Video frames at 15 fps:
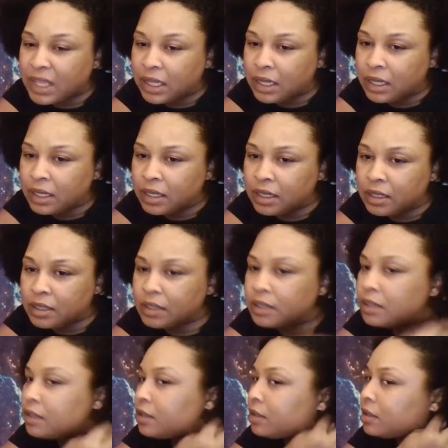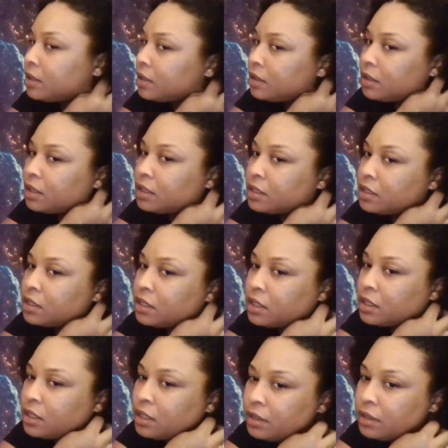And let's
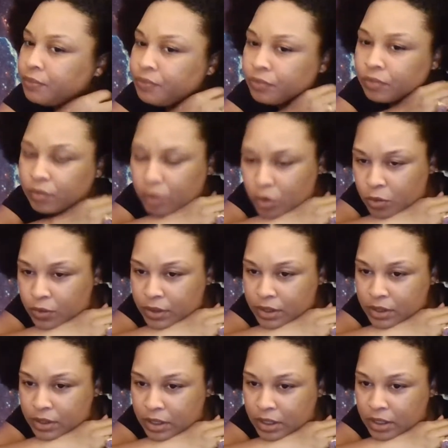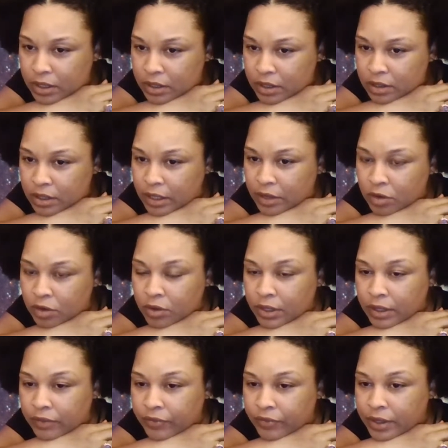see, what's next? Thank you
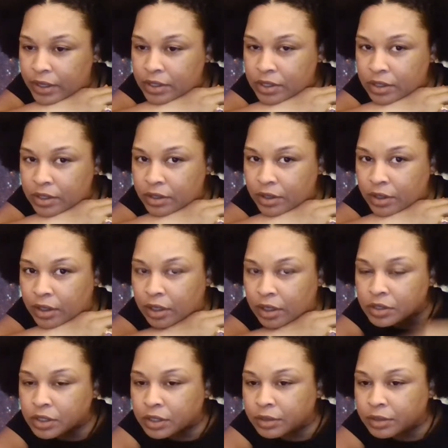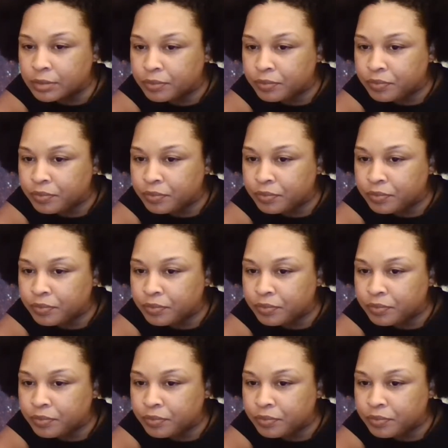again, Vanessa. You're awesome.